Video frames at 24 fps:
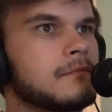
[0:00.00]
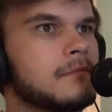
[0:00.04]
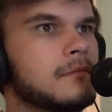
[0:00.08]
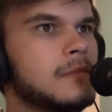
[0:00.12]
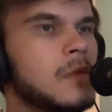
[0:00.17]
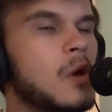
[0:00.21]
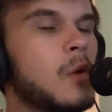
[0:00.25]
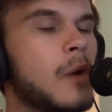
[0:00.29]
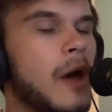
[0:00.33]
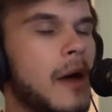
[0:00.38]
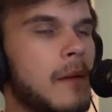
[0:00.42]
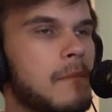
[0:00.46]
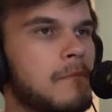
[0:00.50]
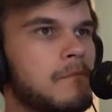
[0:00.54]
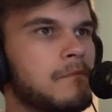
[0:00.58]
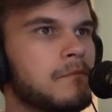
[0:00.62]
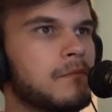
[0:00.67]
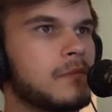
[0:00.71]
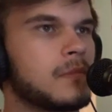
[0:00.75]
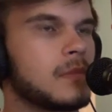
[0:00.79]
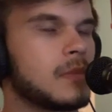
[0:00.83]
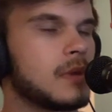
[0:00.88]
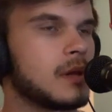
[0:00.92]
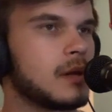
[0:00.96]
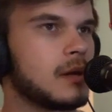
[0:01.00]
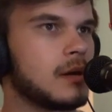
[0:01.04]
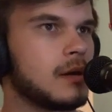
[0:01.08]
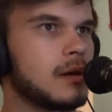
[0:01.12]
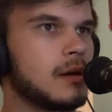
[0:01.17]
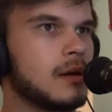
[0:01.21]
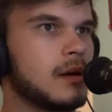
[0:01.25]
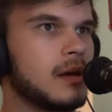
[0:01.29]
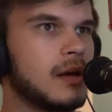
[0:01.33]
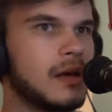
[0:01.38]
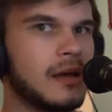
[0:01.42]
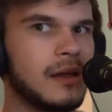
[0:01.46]
Okay.
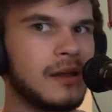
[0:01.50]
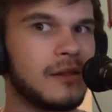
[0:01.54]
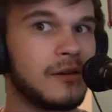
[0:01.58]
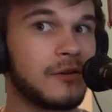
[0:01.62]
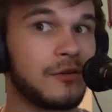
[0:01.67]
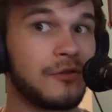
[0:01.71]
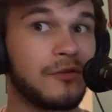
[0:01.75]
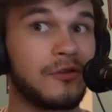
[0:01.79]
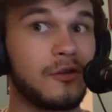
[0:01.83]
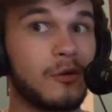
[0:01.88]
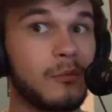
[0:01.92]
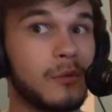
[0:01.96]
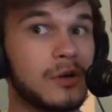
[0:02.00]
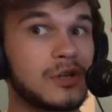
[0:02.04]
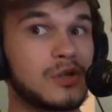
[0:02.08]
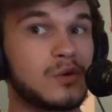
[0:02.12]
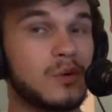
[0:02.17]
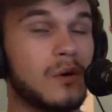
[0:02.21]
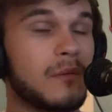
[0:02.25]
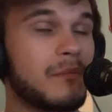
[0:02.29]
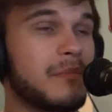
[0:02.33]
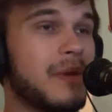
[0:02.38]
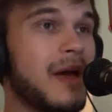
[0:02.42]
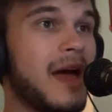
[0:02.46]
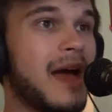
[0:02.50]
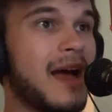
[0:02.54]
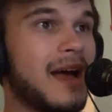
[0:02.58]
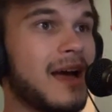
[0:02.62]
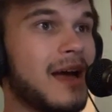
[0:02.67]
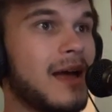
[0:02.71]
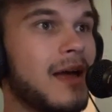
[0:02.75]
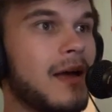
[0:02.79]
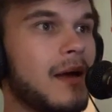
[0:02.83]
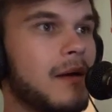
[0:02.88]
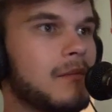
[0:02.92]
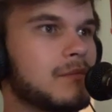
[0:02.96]
There's so much to unpack.
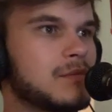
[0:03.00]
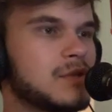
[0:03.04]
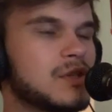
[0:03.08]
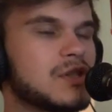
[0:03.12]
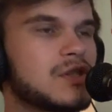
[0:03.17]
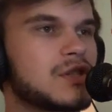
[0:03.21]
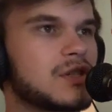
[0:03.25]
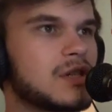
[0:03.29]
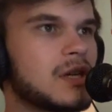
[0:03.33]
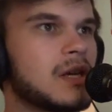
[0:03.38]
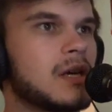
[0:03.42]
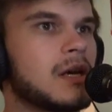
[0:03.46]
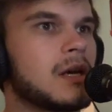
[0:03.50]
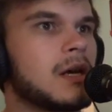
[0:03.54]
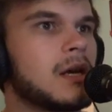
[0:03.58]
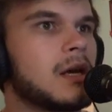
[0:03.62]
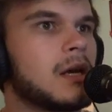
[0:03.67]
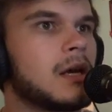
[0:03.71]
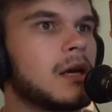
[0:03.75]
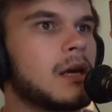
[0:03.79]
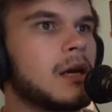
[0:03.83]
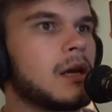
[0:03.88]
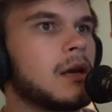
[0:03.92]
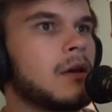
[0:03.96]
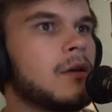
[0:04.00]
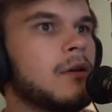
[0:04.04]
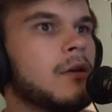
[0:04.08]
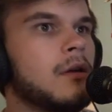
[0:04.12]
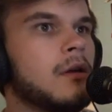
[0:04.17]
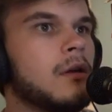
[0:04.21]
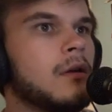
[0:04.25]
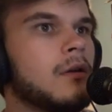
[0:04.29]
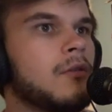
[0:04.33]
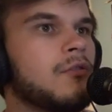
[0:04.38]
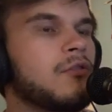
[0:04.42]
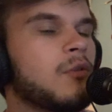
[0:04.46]
I'm just...
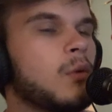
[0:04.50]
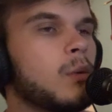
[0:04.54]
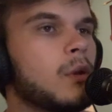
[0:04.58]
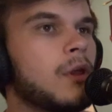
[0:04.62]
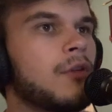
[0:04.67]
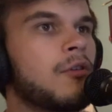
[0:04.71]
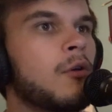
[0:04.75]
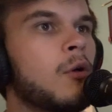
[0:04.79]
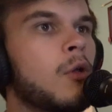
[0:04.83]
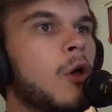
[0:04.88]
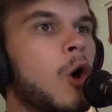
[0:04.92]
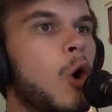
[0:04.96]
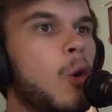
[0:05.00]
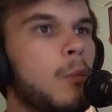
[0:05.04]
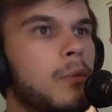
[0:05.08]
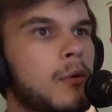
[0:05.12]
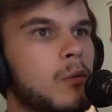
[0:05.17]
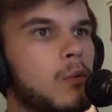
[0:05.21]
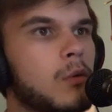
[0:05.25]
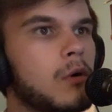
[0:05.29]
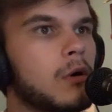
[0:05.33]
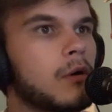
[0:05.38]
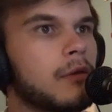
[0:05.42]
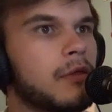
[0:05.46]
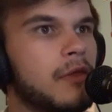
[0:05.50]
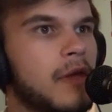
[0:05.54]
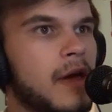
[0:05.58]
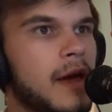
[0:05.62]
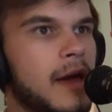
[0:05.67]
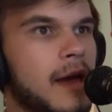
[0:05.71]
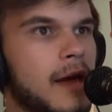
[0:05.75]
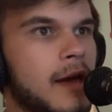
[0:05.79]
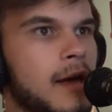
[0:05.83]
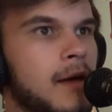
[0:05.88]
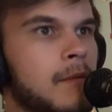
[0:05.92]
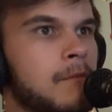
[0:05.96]
So with this whole open world
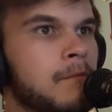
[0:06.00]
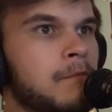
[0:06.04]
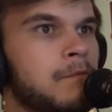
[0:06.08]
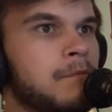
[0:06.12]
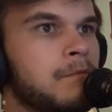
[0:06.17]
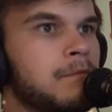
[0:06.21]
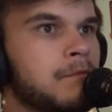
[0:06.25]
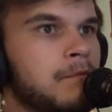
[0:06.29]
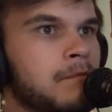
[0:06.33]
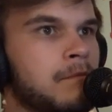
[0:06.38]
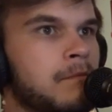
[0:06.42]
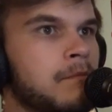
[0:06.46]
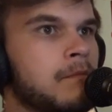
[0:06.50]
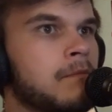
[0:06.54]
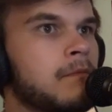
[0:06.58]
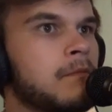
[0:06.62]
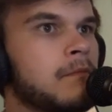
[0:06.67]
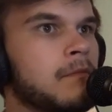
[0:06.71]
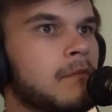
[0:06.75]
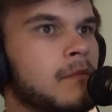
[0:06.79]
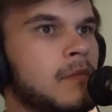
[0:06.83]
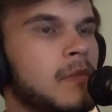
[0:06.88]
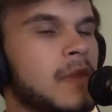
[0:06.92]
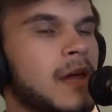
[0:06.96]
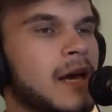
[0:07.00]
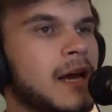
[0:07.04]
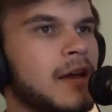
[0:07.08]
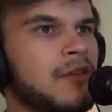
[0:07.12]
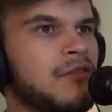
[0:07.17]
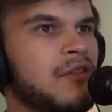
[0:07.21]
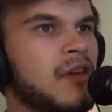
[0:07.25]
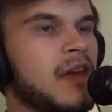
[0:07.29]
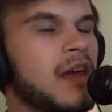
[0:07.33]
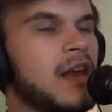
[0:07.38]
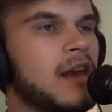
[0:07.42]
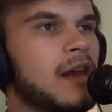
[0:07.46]
thing, like I
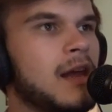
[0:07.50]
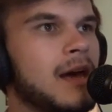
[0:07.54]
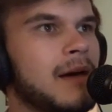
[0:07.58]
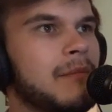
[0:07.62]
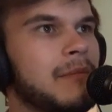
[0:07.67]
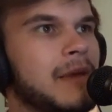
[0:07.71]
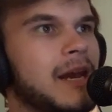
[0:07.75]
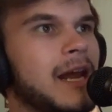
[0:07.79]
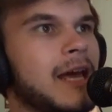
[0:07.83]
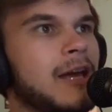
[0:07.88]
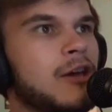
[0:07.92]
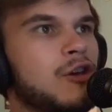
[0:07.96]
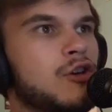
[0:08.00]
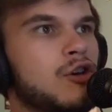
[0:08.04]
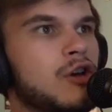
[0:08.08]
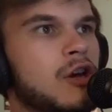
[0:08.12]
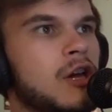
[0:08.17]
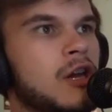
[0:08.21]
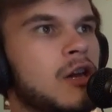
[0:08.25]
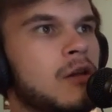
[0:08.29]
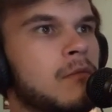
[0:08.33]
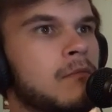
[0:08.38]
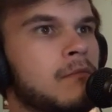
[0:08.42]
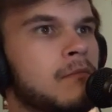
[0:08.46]
said, I mean, I could